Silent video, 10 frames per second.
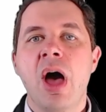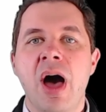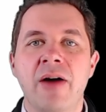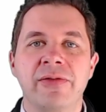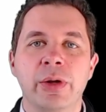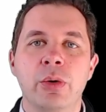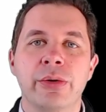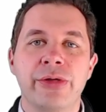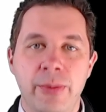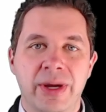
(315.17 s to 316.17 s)
of little
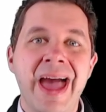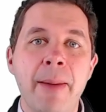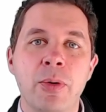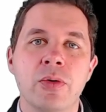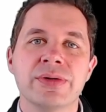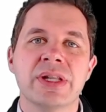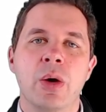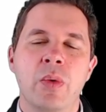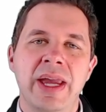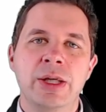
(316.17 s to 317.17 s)
thermocouples
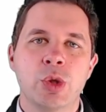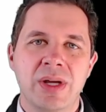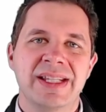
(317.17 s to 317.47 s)
that we join